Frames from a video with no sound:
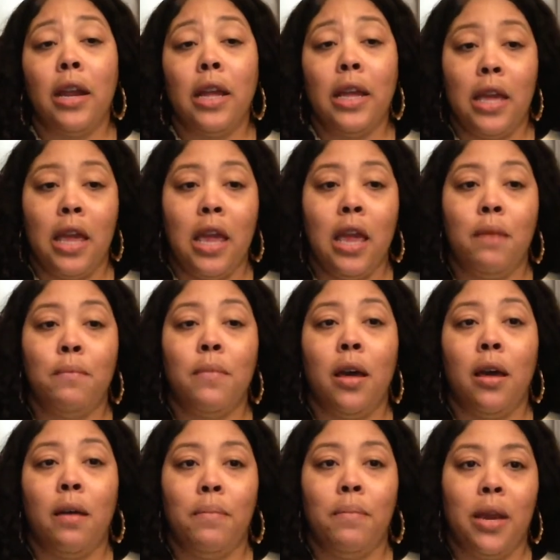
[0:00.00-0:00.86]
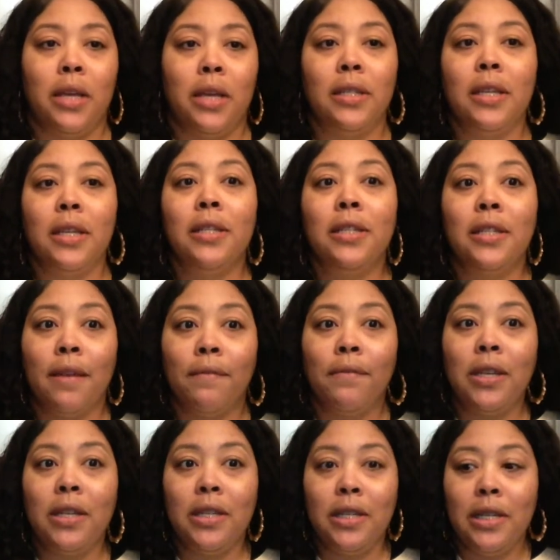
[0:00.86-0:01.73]
it came up as
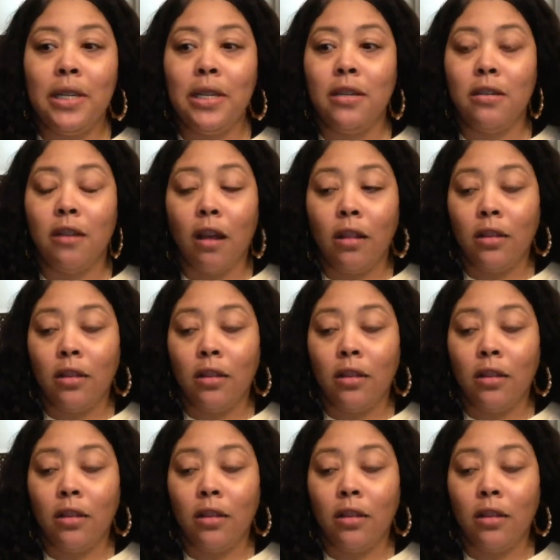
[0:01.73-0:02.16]
$17.99